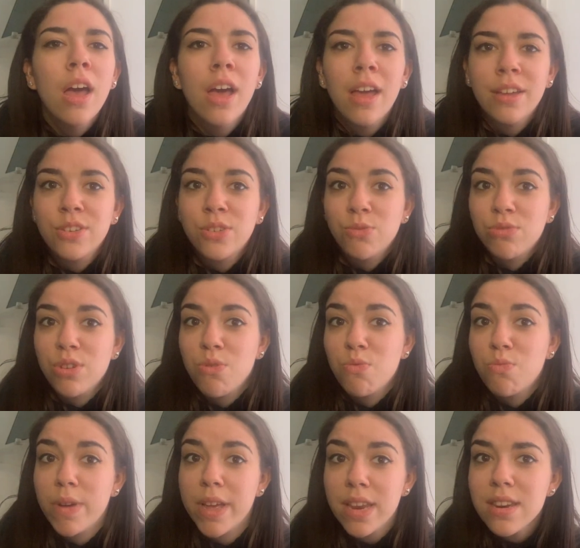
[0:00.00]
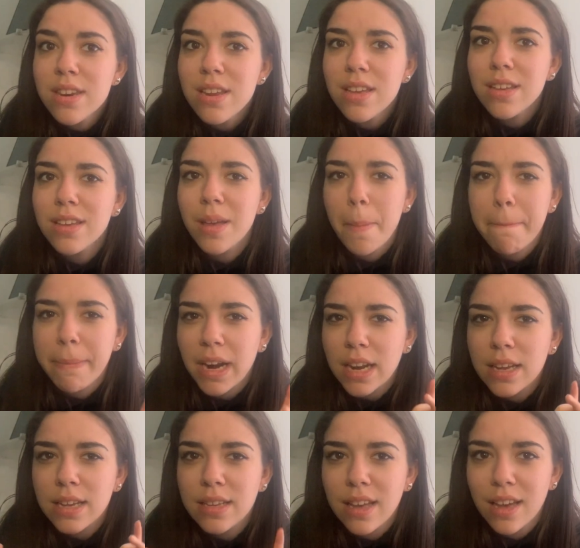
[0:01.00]
I don't know when, but
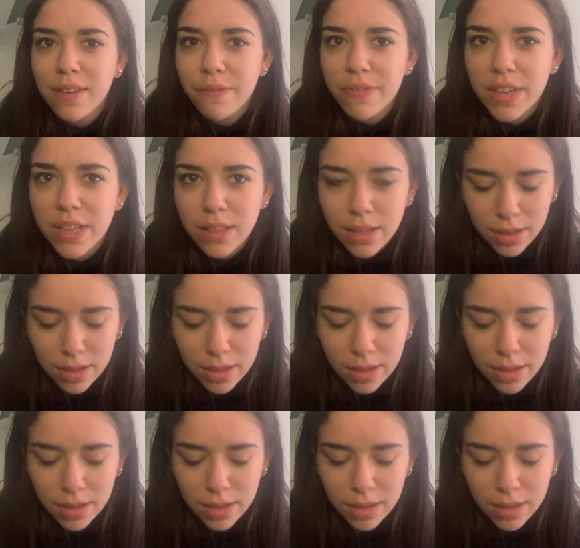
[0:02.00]
I got a feeling.